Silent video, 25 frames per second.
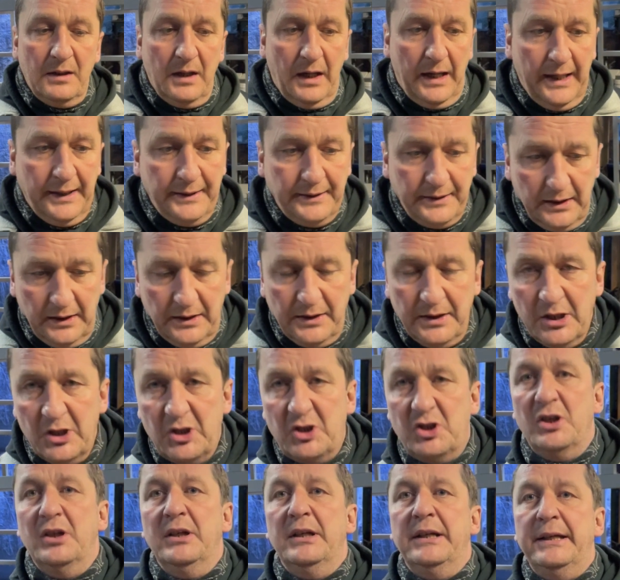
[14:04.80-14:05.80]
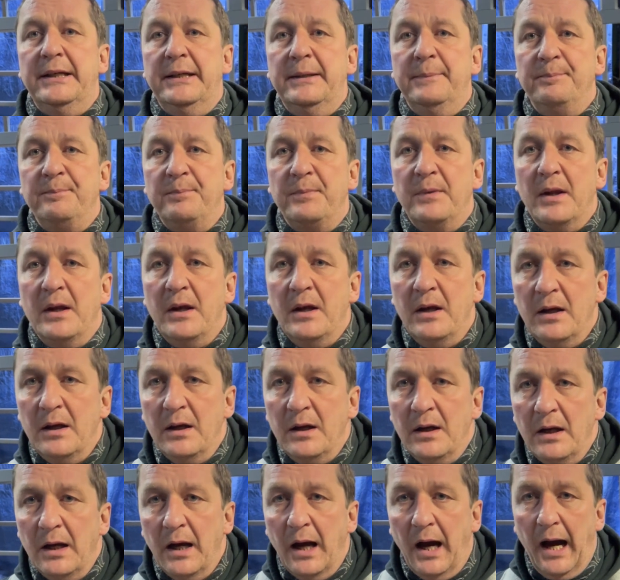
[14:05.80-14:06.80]
And initially,
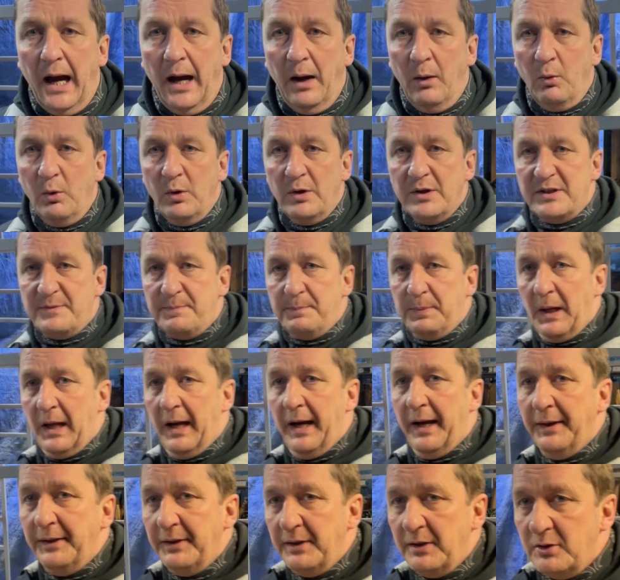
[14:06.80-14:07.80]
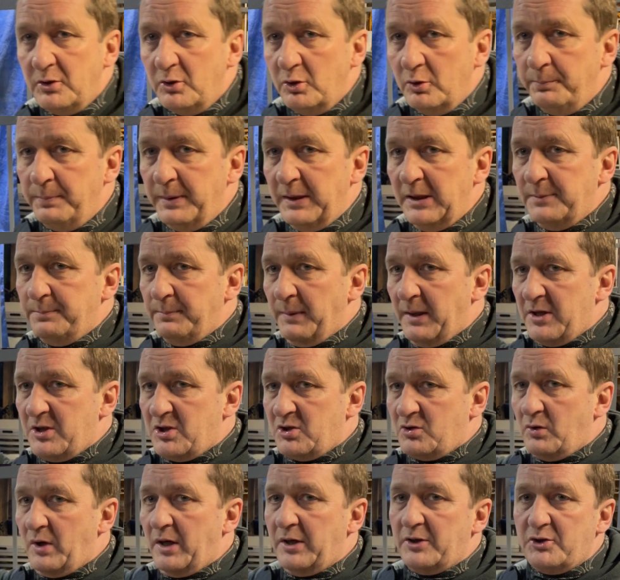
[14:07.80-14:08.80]
I was planning to build my
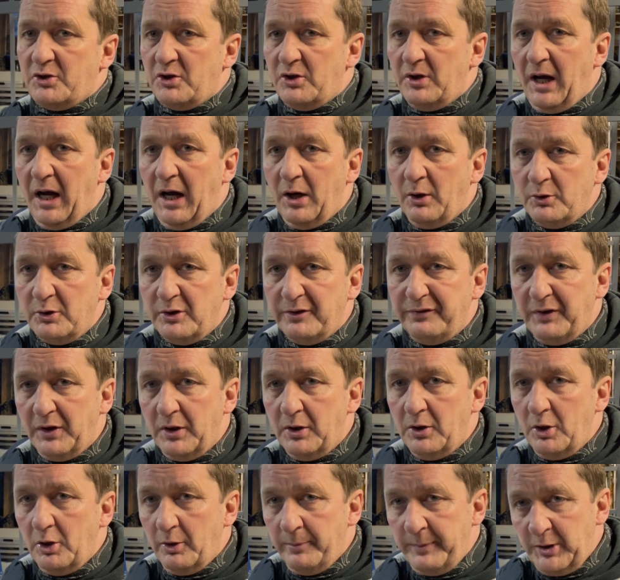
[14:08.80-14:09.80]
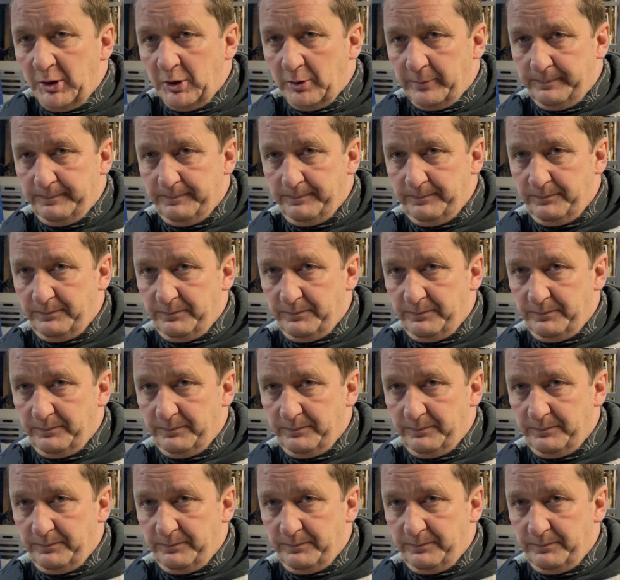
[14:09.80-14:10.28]
structure out of aluminum,